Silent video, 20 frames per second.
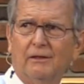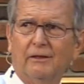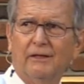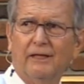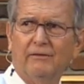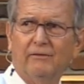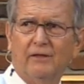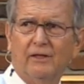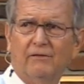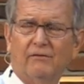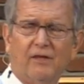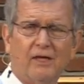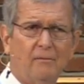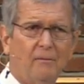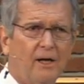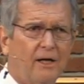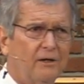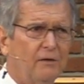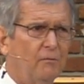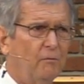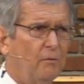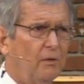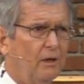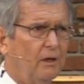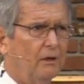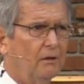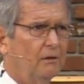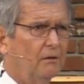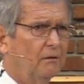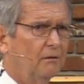even if they might have
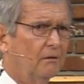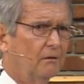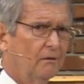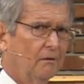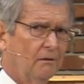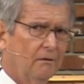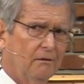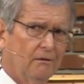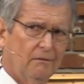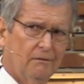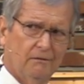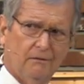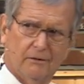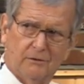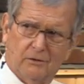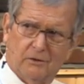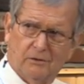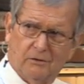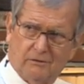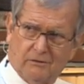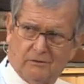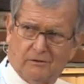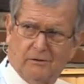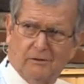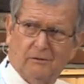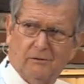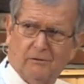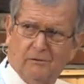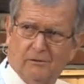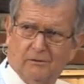been the,
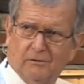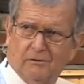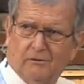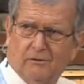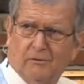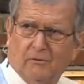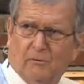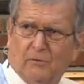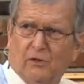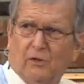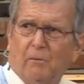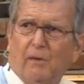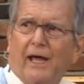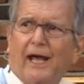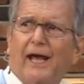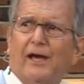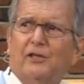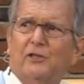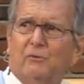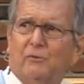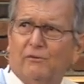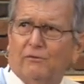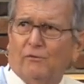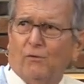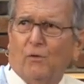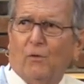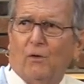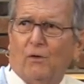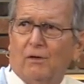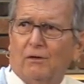the, the, the path
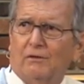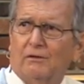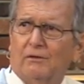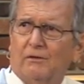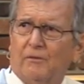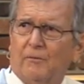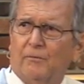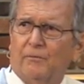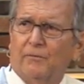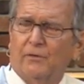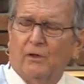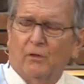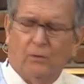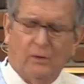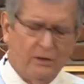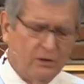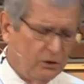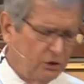before when